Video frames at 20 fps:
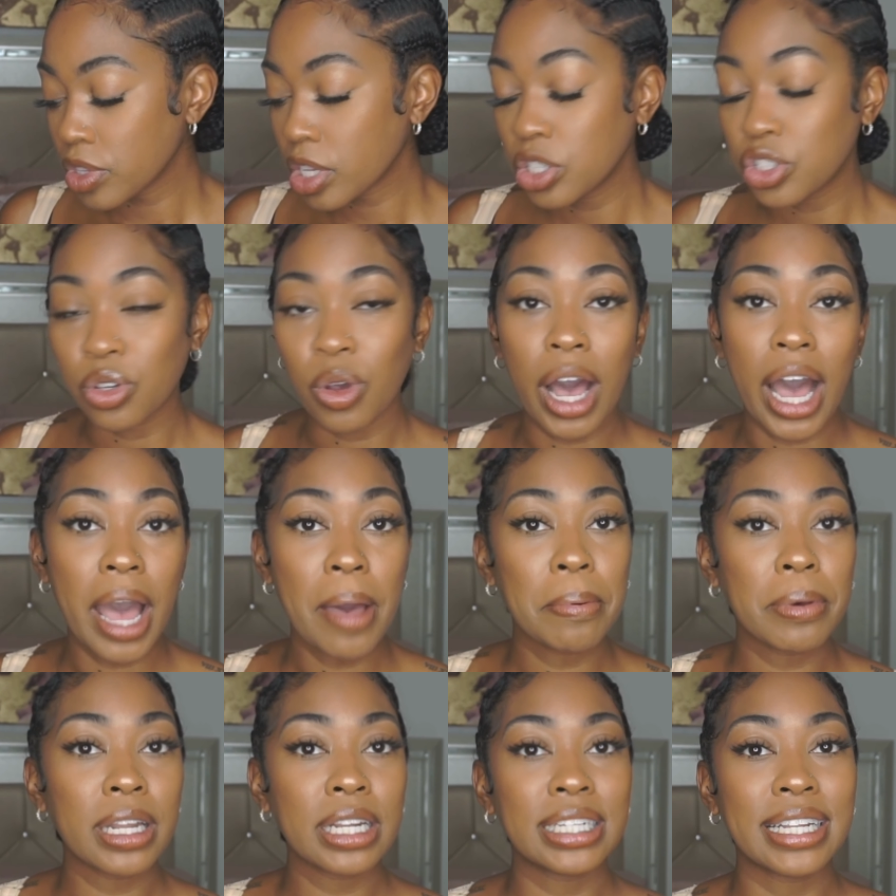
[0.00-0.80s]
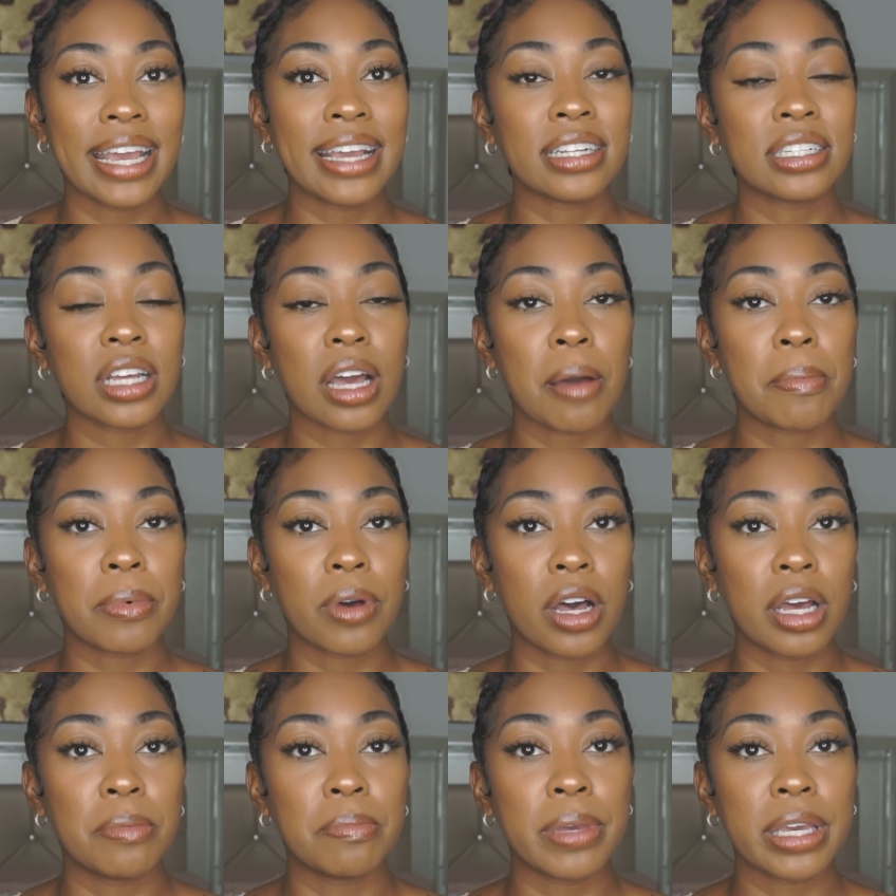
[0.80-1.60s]
So I put a tank top
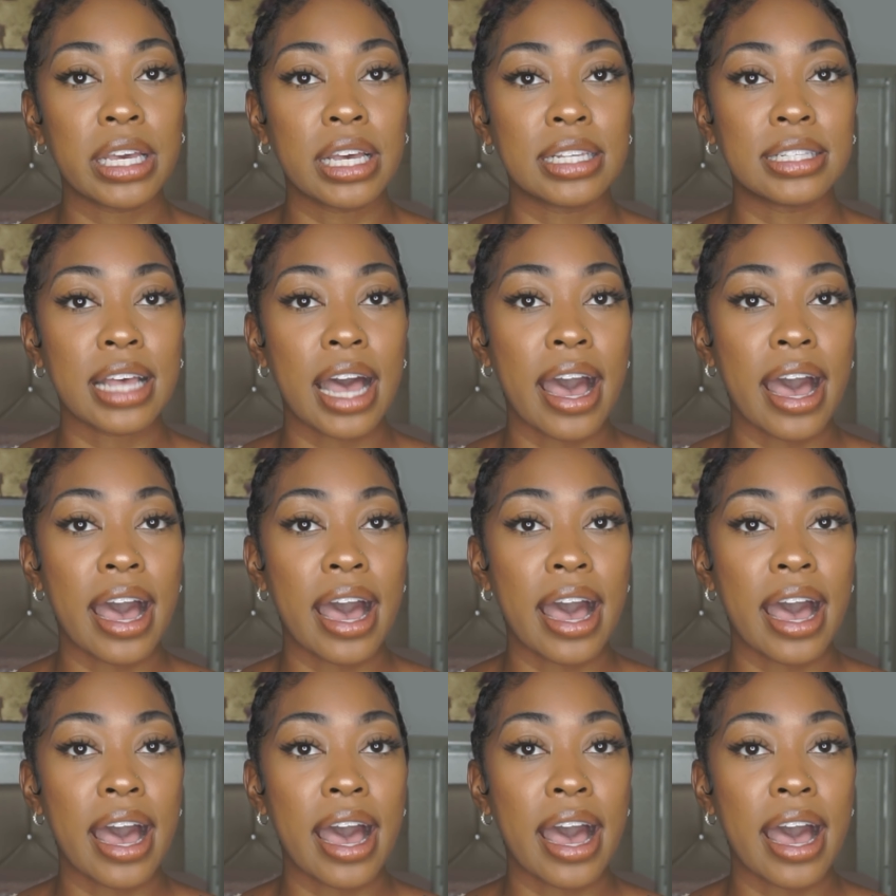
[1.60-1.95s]
on because